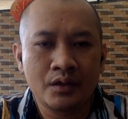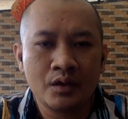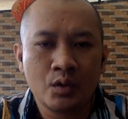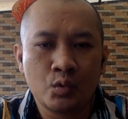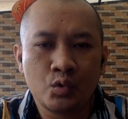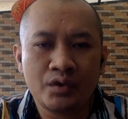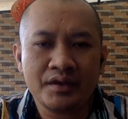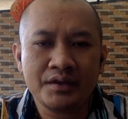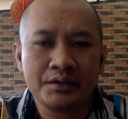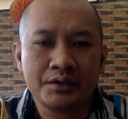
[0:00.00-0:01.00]
will
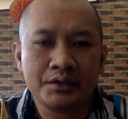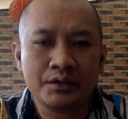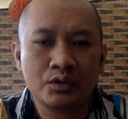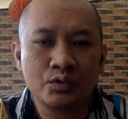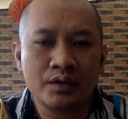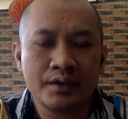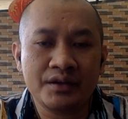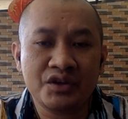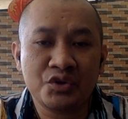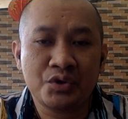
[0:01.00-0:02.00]
lead to an
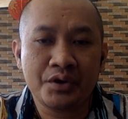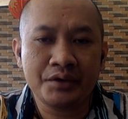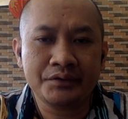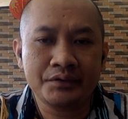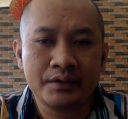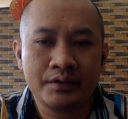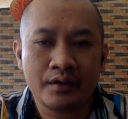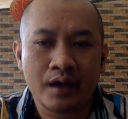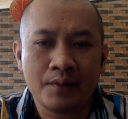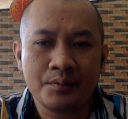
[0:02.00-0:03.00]
increase in the
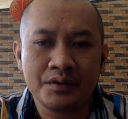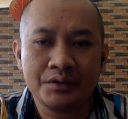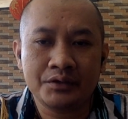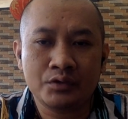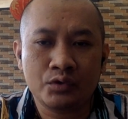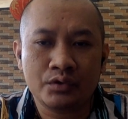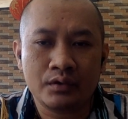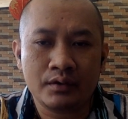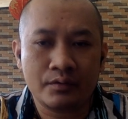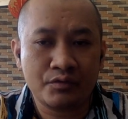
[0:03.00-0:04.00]
company's
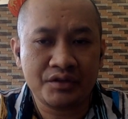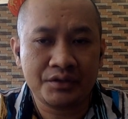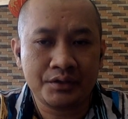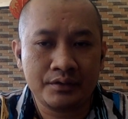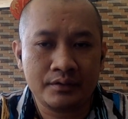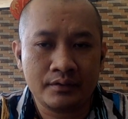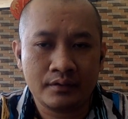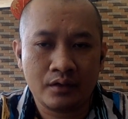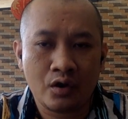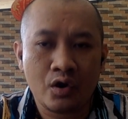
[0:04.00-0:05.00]
total return
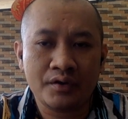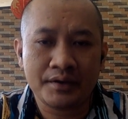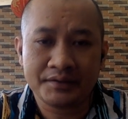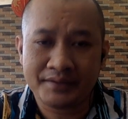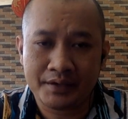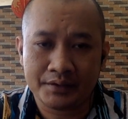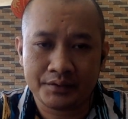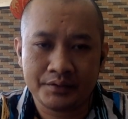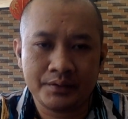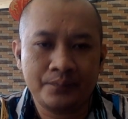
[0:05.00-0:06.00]
on assets.